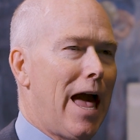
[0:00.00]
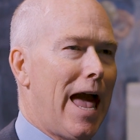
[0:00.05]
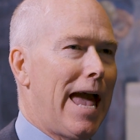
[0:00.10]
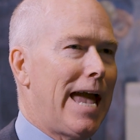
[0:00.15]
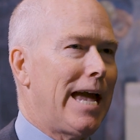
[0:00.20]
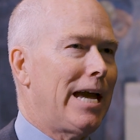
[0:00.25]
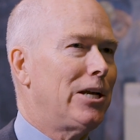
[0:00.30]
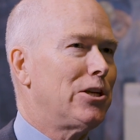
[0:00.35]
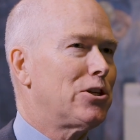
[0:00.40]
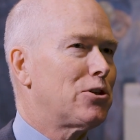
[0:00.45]

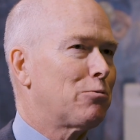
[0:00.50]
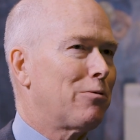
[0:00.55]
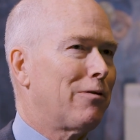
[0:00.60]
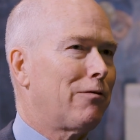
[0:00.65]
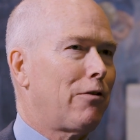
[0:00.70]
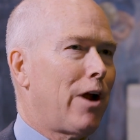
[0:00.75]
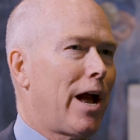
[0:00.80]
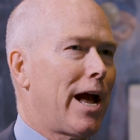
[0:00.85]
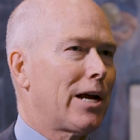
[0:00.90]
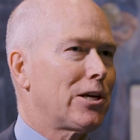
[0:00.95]
age,
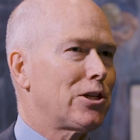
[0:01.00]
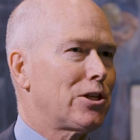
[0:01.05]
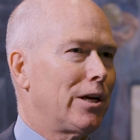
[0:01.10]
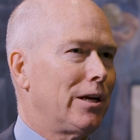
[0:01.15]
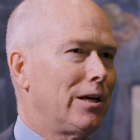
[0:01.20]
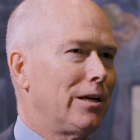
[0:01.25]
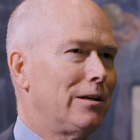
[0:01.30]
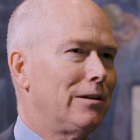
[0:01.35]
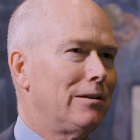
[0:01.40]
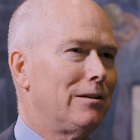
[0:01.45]

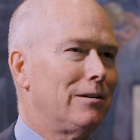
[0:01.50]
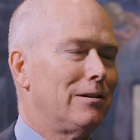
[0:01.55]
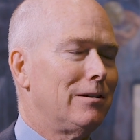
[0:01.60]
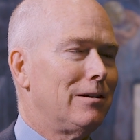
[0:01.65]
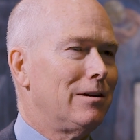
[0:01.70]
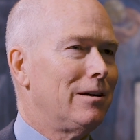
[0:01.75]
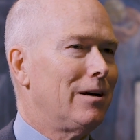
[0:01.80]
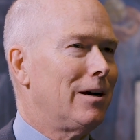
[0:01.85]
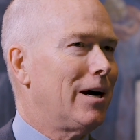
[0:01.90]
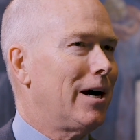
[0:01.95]
refraction,
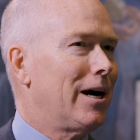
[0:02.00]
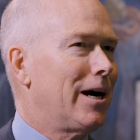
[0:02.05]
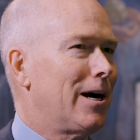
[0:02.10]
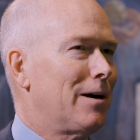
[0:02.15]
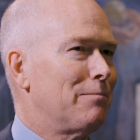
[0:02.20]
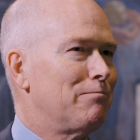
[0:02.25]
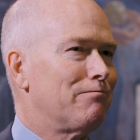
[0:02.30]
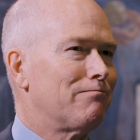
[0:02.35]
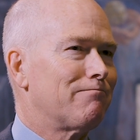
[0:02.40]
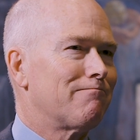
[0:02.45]

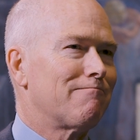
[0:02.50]
uh,